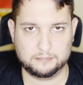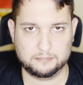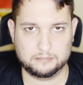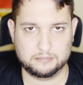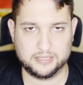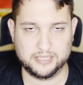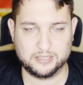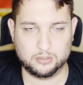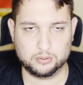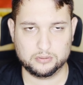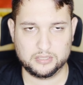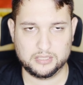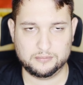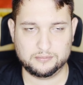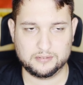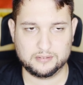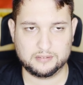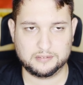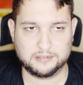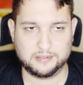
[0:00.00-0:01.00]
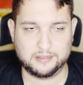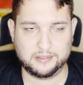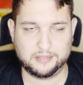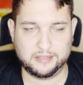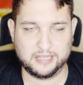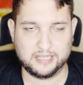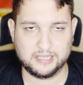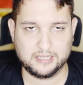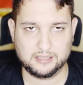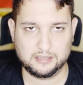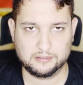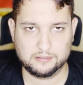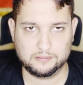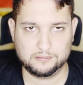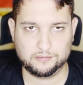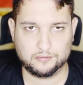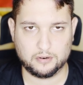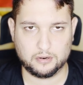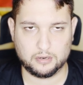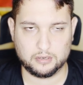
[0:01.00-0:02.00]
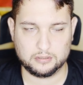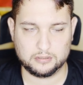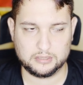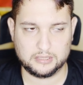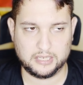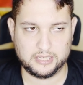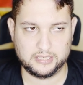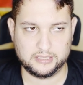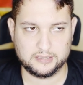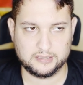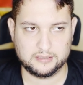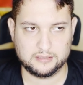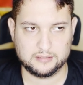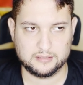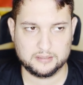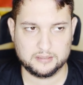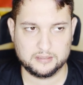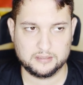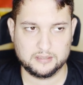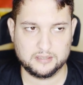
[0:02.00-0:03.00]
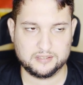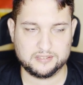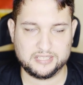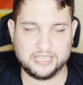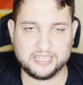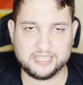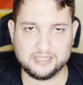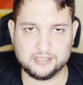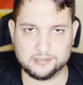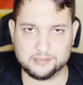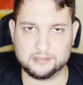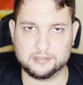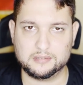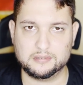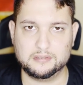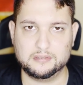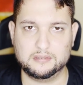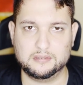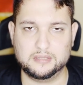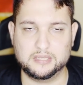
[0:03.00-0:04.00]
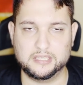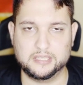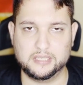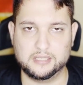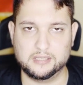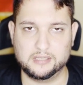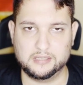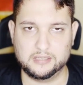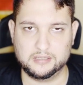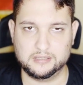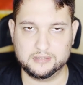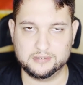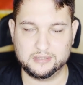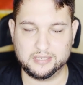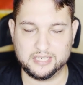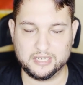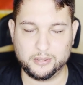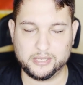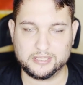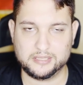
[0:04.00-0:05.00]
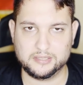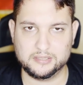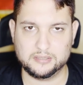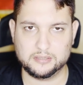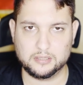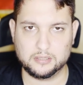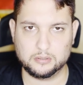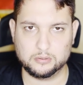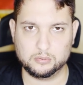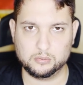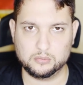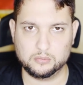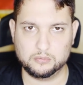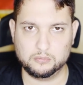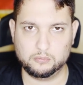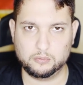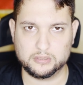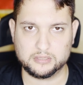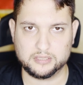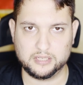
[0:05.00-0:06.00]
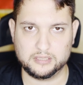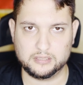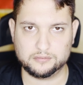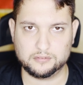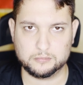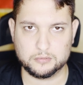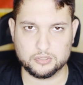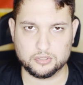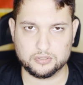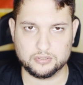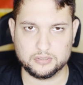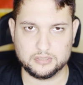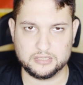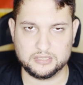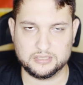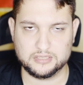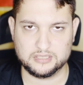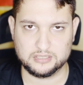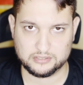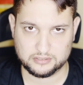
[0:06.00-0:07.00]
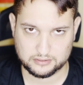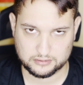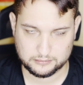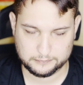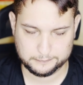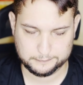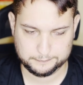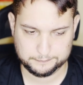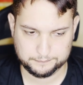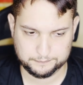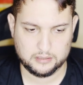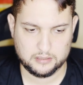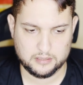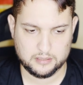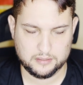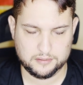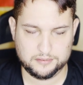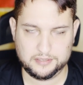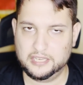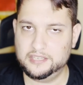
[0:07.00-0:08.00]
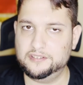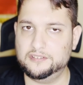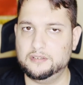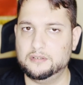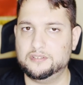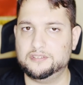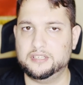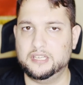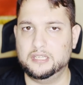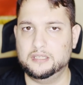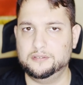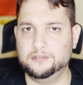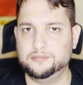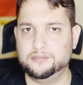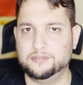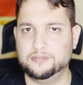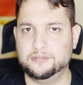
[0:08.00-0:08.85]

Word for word: They don't even think for like a second. They directly know what kind of emotion it is. Test yourself.